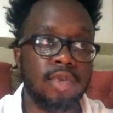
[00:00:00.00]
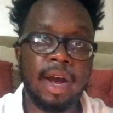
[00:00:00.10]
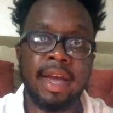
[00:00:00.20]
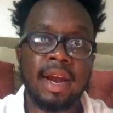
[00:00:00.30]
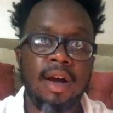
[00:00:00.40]

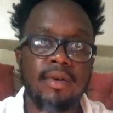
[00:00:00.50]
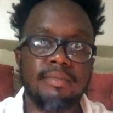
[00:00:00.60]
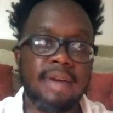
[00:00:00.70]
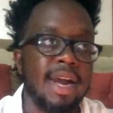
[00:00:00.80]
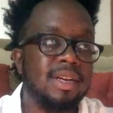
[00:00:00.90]
Try it
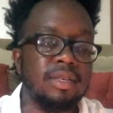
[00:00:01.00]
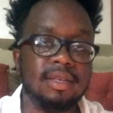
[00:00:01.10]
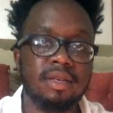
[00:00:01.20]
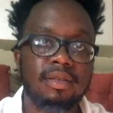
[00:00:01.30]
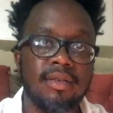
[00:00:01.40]
out,
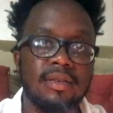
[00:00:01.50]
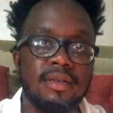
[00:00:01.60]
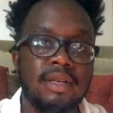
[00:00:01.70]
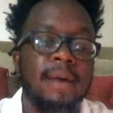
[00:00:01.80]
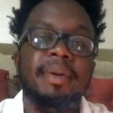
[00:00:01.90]
practice it.
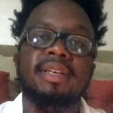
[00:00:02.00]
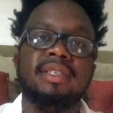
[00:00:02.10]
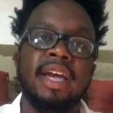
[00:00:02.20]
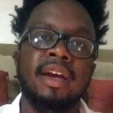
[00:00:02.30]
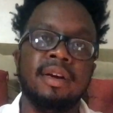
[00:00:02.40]
Stop being
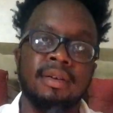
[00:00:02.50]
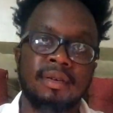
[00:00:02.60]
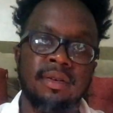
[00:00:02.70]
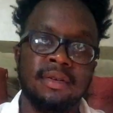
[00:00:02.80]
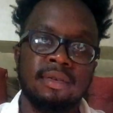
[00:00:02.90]
scared.
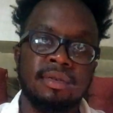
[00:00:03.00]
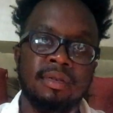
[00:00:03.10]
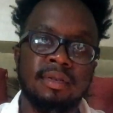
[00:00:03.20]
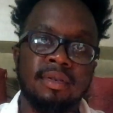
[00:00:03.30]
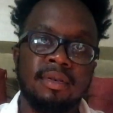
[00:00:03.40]

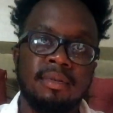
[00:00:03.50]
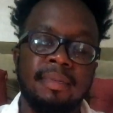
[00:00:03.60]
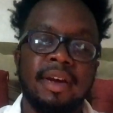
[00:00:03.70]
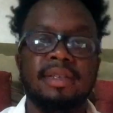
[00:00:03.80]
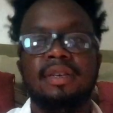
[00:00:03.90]

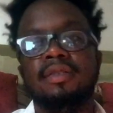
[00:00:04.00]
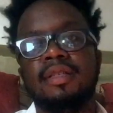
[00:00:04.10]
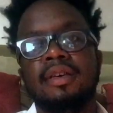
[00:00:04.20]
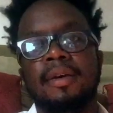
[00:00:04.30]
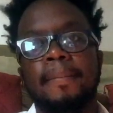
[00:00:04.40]
Because here's
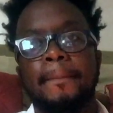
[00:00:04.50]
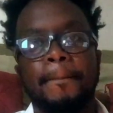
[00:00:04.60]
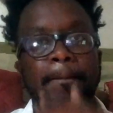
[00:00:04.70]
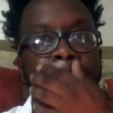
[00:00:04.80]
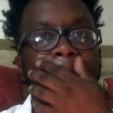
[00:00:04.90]
the thing,
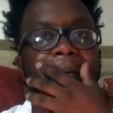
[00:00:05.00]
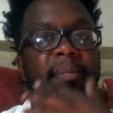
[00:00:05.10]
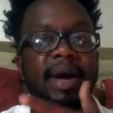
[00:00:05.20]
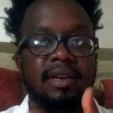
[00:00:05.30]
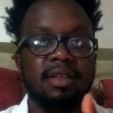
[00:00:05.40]

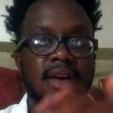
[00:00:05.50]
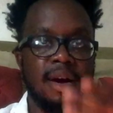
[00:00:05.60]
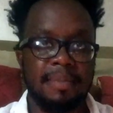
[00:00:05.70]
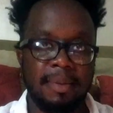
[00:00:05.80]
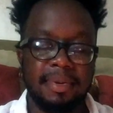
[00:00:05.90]
back to the
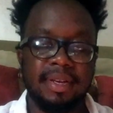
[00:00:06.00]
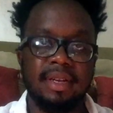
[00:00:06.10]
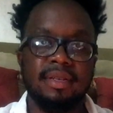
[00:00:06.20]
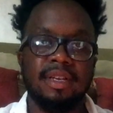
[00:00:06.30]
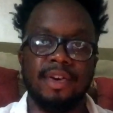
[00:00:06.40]

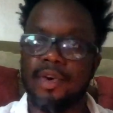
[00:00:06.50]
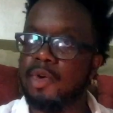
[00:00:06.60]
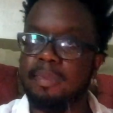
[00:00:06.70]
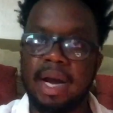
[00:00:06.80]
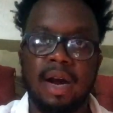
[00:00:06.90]
omnipotence and your
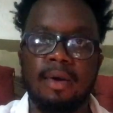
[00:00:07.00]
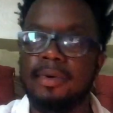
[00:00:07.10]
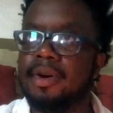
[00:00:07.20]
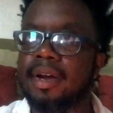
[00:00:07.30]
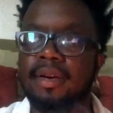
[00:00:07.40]
own
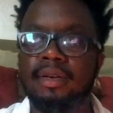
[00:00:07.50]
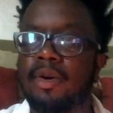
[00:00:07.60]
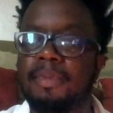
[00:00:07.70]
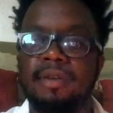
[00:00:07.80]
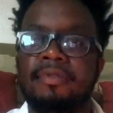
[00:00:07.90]
power and
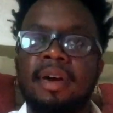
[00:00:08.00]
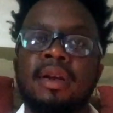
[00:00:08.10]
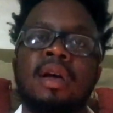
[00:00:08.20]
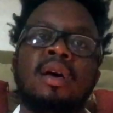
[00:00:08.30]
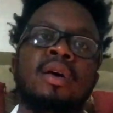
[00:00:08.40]
don't be afraid.
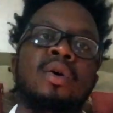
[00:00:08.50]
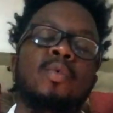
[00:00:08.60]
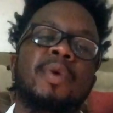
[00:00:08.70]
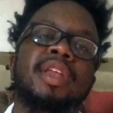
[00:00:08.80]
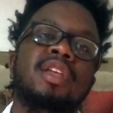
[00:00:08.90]

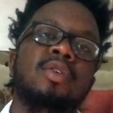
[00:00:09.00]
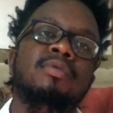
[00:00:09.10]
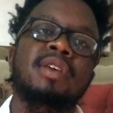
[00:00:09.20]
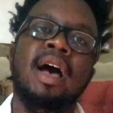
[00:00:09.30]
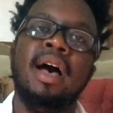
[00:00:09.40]
When
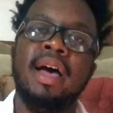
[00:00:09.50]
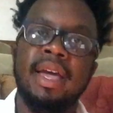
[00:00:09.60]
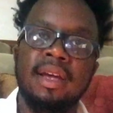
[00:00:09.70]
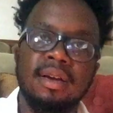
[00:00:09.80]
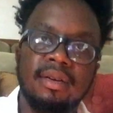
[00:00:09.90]
you die,